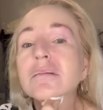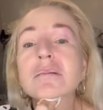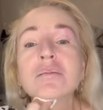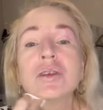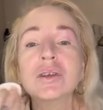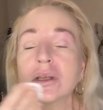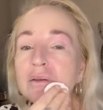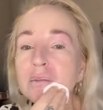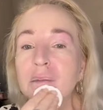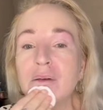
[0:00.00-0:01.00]
I'm just going
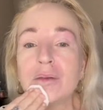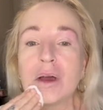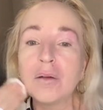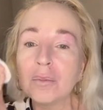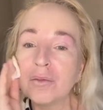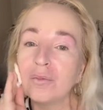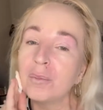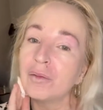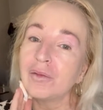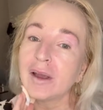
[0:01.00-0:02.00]
to remove that on my
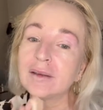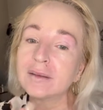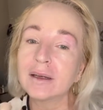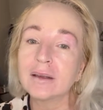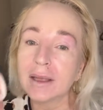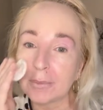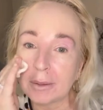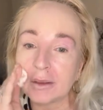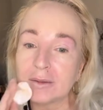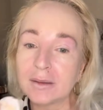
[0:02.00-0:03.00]
face and I'll get
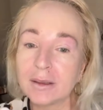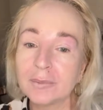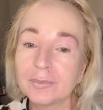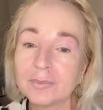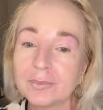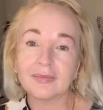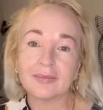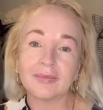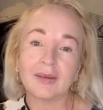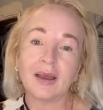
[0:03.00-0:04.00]
back to you.
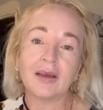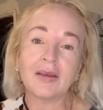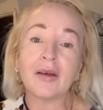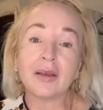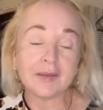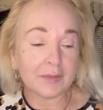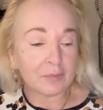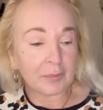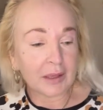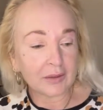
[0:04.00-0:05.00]
Hi guys, I'm
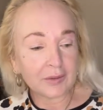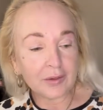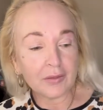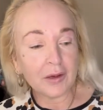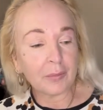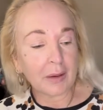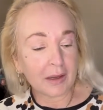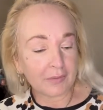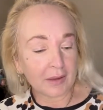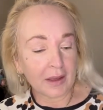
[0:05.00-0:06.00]
back. Sorry
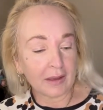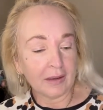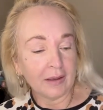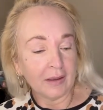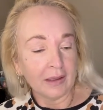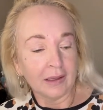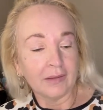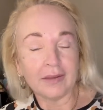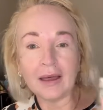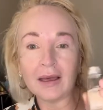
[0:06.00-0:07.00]
about that.
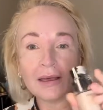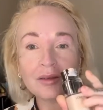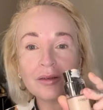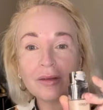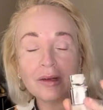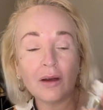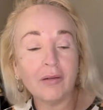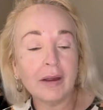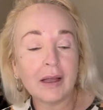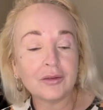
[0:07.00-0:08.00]
The
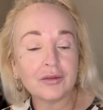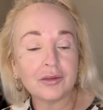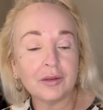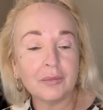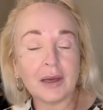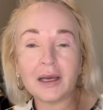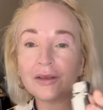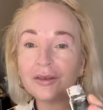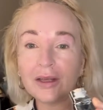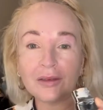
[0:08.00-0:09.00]
L'Oreal True
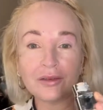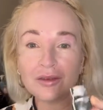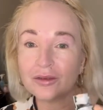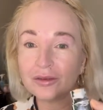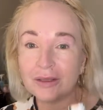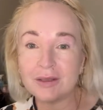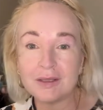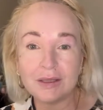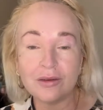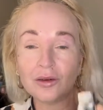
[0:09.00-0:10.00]
Match, that just
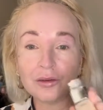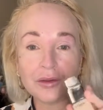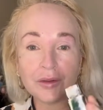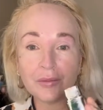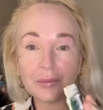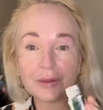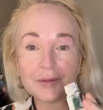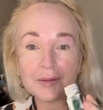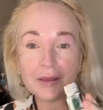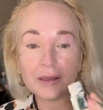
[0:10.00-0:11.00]
did not suit my
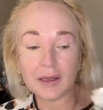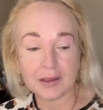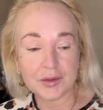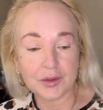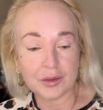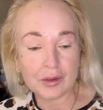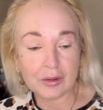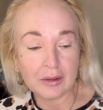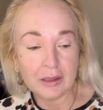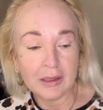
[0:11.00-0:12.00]
skin at
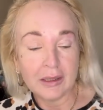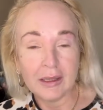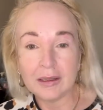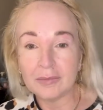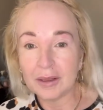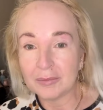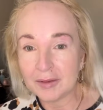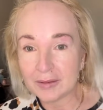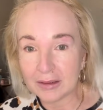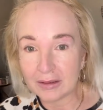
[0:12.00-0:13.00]
all. It made my
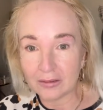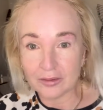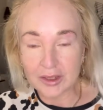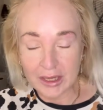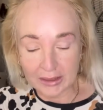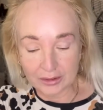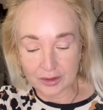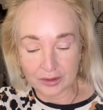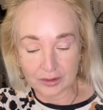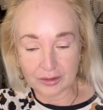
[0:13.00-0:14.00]
skin look
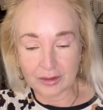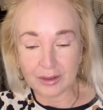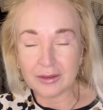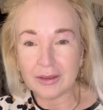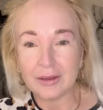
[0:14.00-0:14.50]
textured,